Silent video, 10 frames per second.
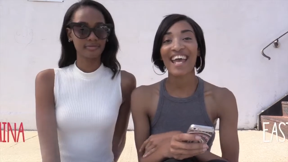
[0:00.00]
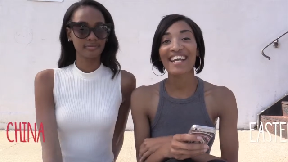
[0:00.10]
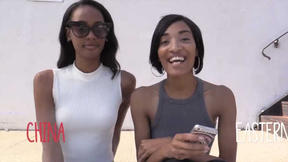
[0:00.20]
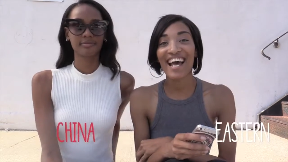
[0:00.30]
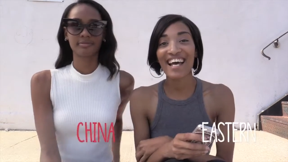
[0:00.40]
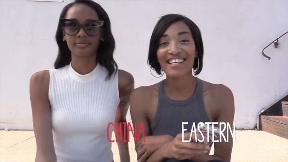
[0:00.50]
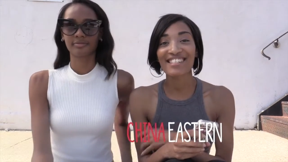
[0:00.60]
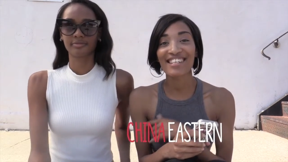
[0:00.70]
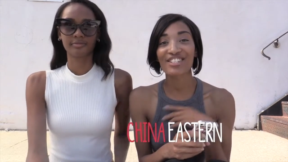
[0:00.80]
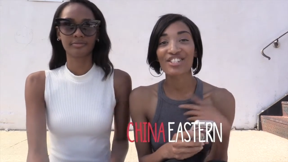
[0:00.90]
Speaker 1: Hey
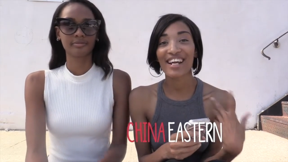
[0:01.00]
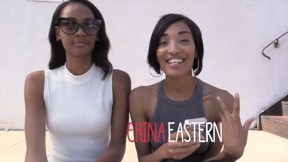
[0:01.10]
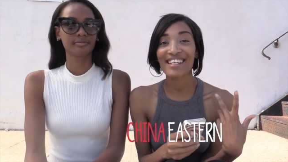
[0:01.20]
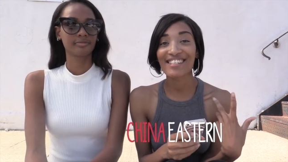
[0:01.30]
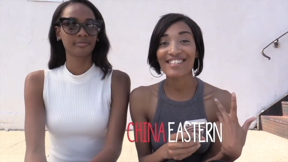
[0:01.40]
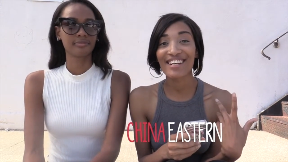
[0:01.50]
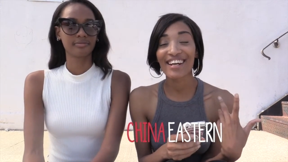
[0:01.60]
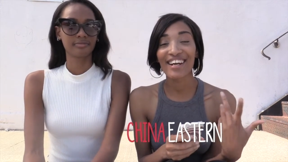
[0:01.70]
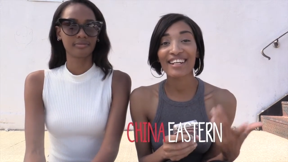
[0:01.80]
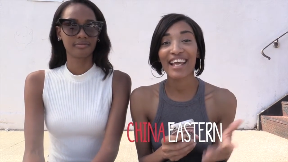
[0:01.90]
guys, it's China Eastern
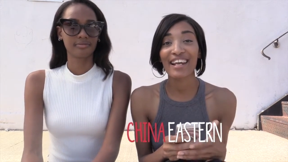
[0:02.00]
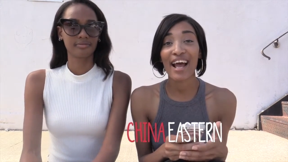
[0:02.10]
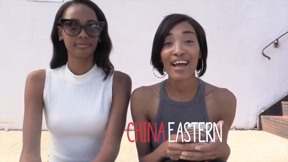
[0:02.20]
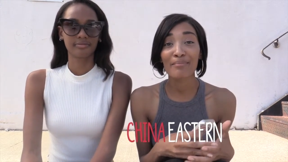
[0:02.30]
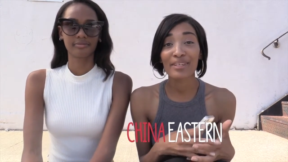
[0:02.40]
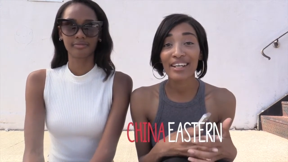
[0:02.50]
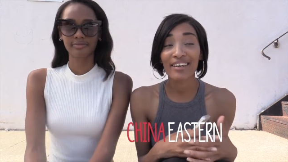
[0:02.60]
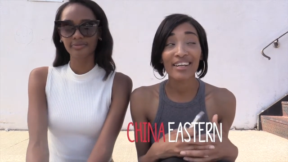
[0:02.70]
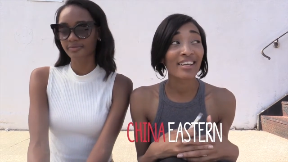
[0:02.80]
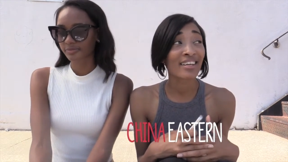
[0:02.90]
and I'm
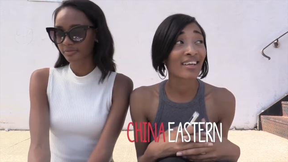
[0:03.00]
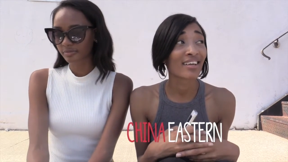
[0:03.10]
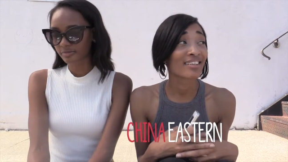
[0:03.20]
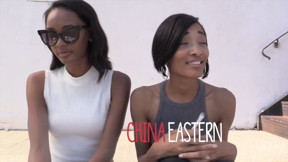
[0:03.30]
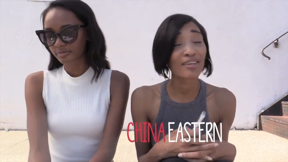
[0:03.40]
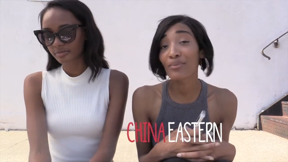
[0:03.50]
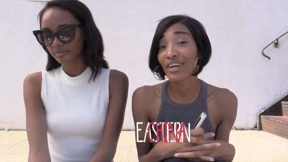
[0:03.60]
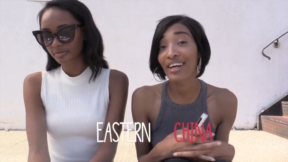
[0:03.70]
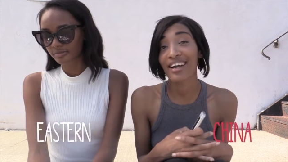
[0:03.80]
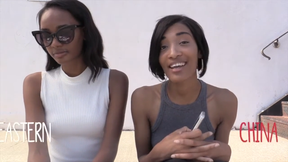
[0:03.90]
here in
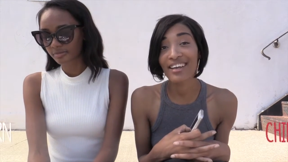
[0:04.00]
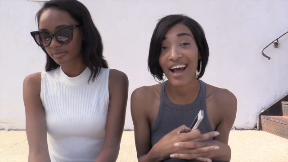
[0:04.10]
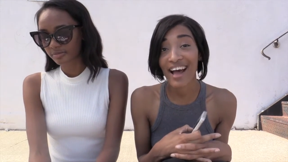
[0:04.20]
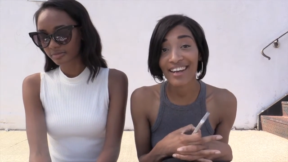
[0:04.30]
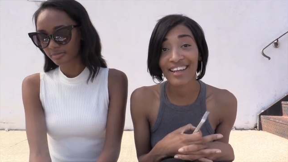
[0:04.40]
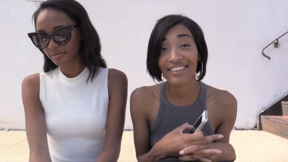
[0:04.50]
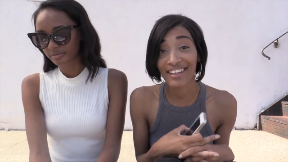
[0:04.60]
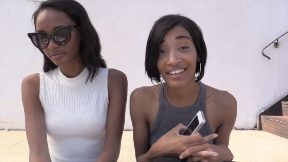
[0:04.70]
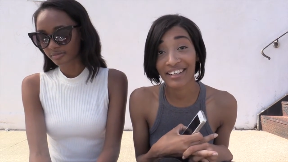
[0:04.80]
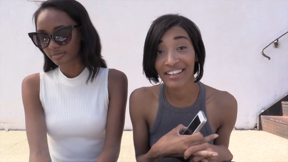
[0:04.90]
somewhere in hot
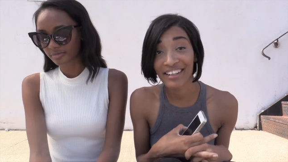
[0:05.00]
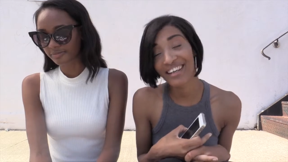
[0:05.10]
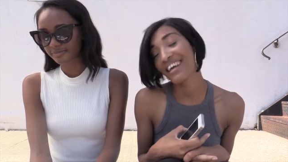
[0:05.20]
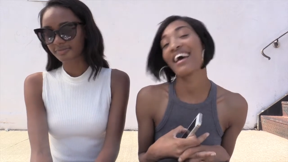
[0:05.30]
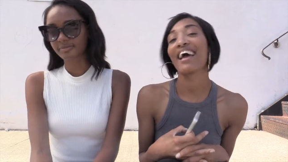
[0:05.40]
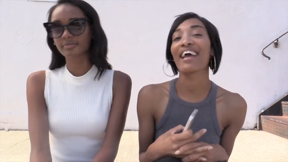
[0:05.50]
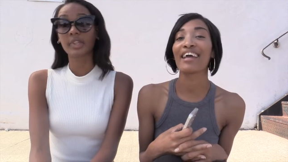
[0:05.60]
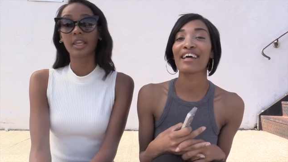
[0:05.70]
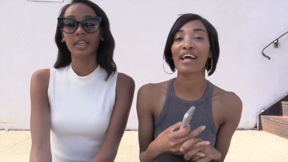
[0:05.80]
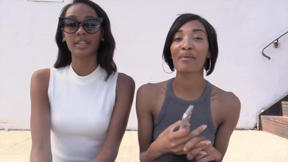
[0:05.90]
Atlanta
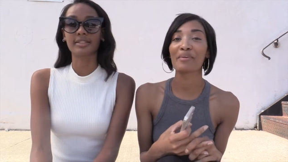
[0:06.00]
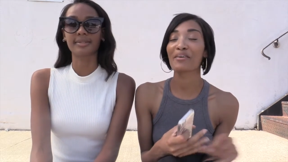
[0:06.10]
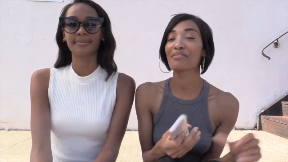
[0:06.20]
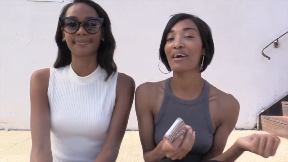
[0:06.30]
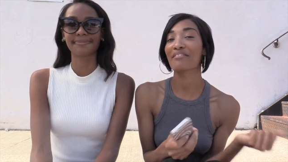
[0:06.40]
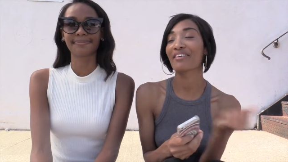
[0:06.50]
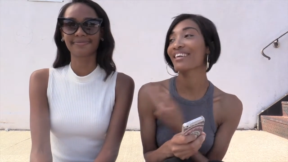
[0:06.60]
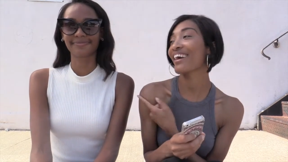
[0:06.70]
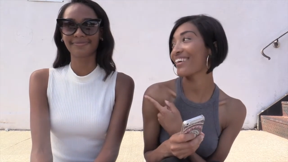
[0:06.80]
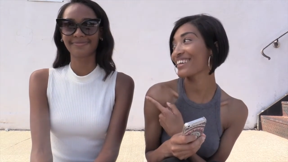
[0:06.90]
and I'm here with my
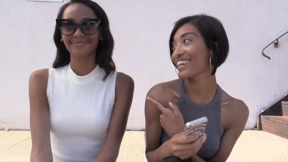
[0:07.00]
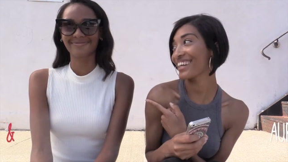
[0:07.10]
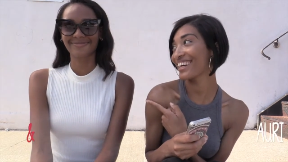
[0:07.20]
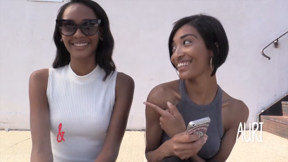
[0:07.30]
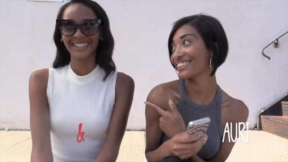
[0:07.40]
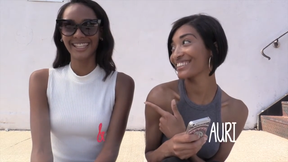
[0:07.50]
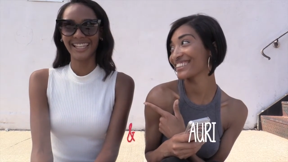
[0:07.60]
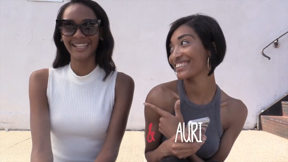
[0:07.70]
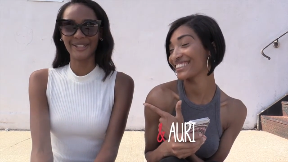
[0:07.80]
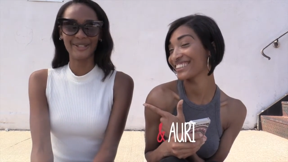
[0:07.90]
friend Auriana.
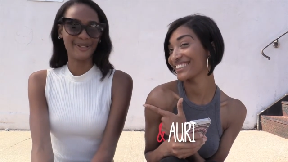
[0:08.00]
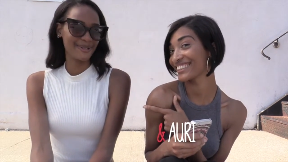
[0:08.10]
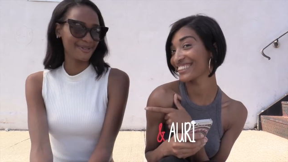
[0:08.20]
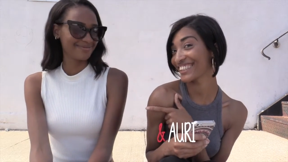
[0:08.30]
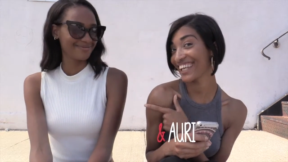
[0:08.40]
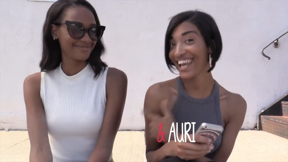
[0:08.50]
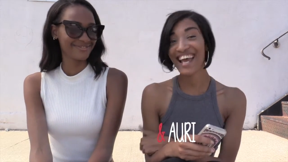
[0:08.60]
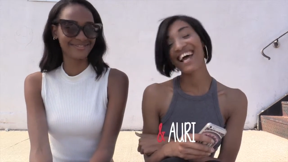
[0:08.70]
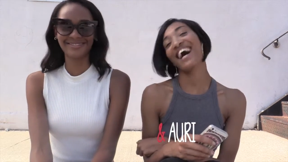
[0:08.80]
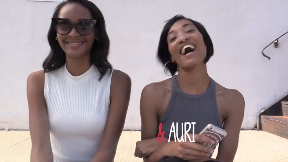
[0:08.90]
Hello.
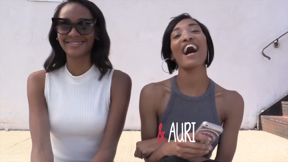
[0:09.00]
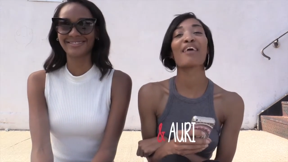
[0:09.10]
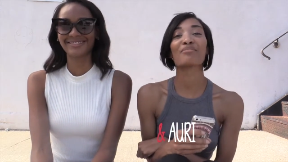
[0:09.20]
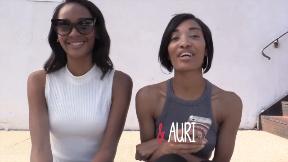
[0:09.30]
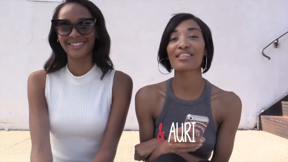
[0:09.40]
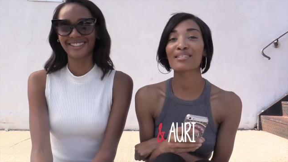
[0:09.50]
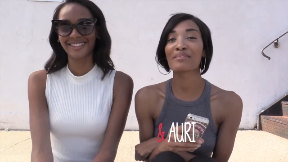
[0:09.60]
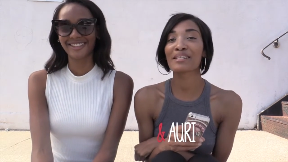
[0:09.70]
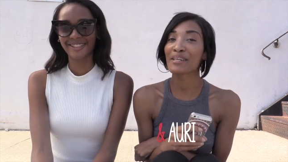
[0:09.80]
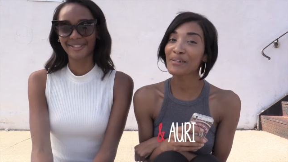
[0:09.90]
I'm trying
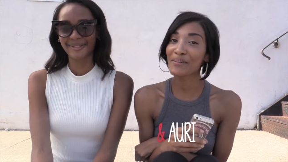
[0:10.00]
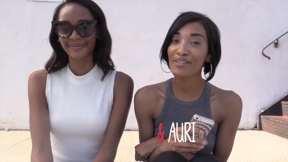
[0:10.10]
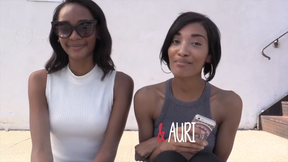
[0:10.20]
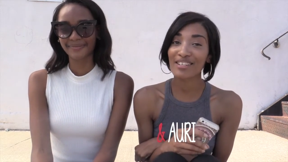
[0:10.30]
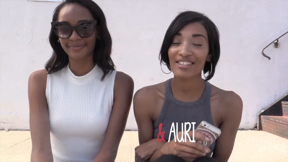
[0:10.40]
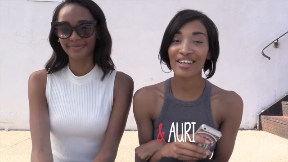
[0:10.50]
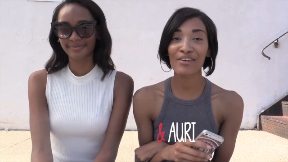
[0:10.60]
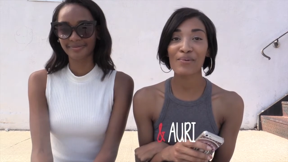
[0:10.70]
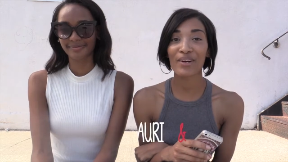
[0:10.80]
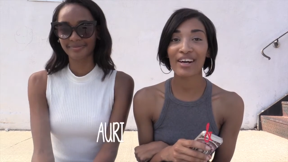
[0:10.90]
something new with my
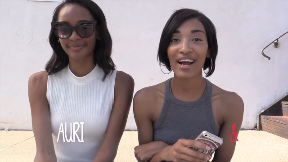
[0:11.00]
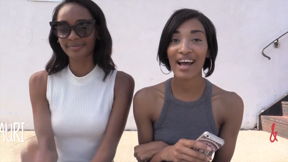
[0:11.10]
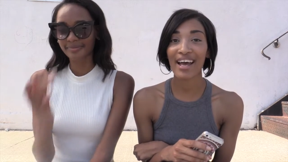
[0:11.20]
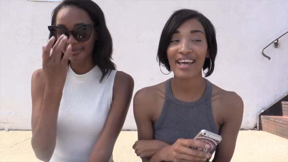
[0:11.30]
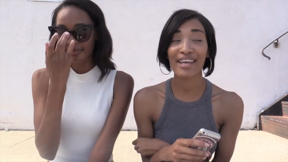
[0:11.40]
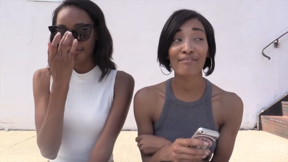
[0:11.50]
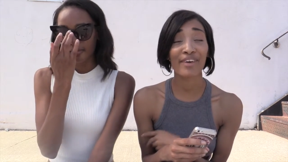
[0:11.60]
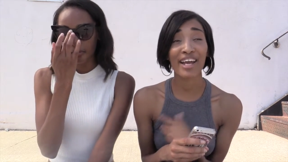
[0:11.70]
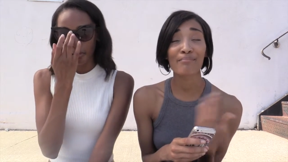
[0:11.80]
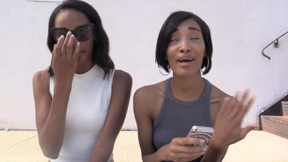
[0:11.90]
channel where I
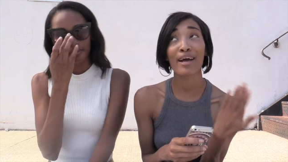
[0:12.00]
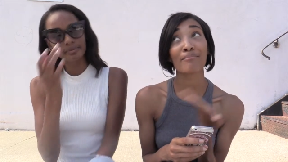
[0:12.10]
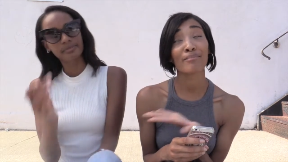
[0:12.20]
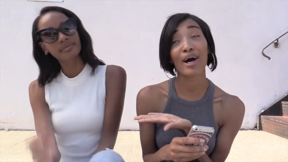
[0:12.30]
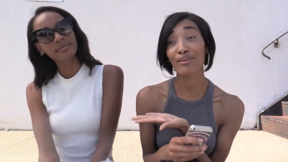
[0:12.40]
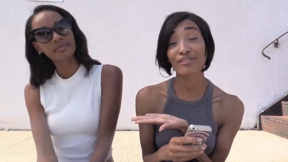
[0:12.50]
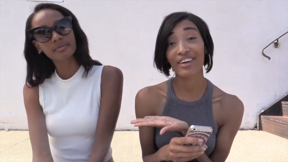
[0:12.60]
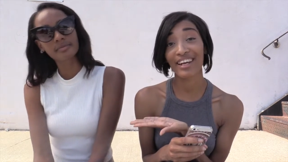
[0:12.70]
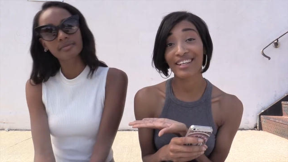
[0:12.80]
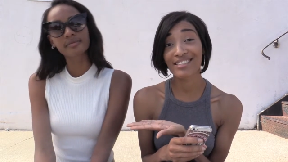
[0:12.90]
invite my model
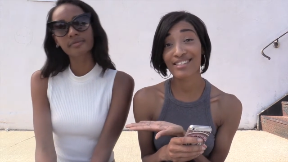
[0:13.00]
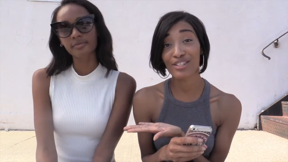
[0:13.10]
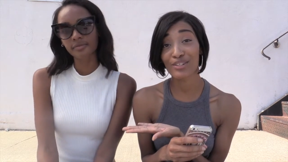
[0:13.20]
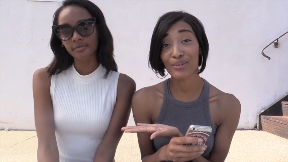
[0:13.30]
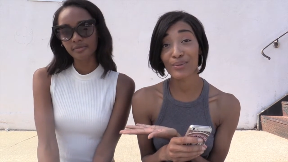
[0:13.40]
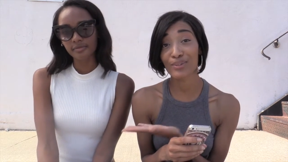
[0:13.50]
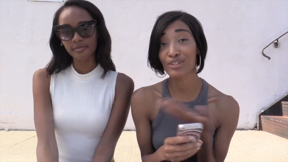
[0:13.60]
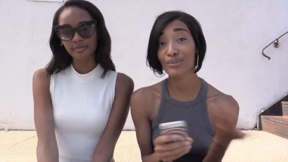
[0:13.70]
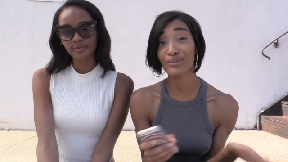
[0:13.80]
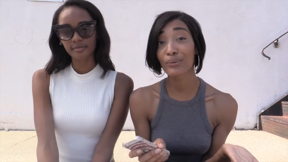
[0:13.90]
friends to
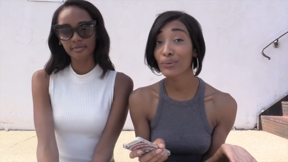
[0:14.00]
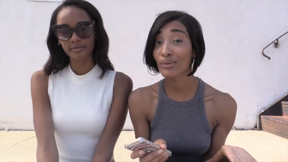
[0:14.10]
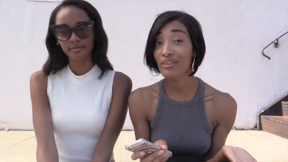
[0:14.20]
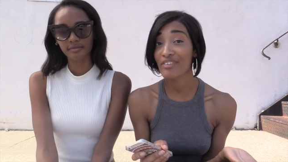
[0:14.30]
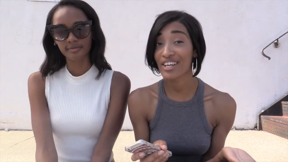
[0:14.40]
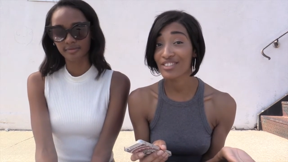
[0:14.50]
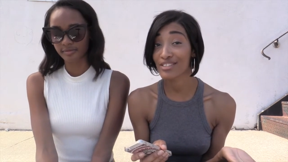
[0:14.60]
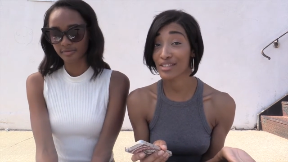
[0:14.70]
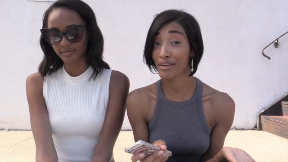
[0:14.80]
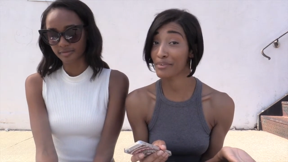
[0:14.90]
do cool
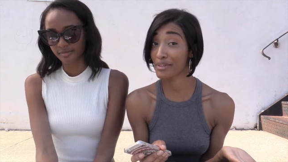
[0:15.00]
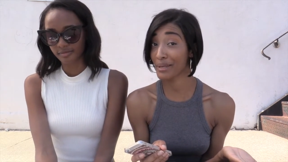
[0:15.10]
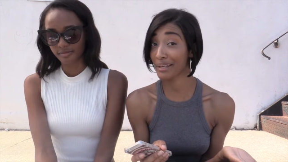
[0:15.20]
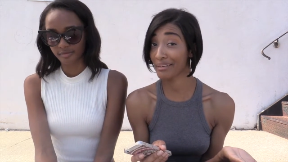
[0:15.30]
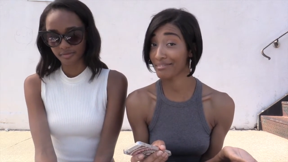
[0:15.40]
fashion stuff with me.